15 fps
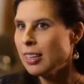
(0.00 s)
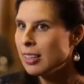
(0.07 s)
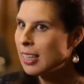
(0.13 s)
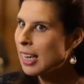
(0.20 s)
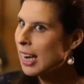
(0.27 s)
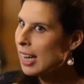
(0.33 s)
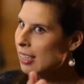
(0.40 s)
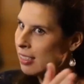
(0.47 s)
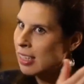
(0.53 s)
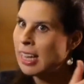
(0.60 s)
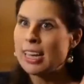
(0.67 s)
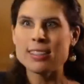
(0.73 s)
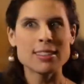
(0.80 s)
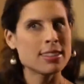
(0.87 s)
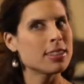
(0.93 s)
that has
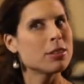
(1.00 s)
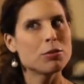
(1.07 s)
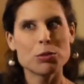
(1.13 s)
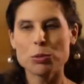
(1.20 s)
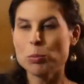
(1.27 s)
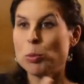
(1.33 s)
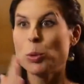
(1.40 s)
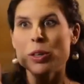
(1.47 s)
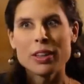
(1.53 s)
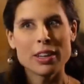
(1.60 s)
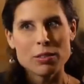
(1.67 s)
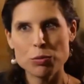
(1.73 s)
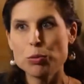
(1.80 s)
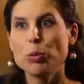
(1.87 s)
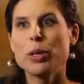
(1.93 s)
lasted for more
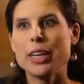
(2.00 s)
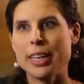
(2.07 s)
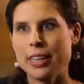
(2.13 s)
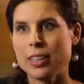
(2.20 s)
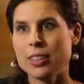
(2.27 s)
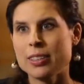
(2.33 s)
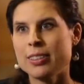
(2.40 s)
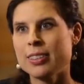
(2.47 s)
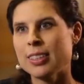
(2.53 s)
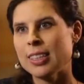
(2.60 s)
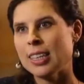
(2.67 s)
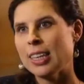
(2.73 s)
than 40 years.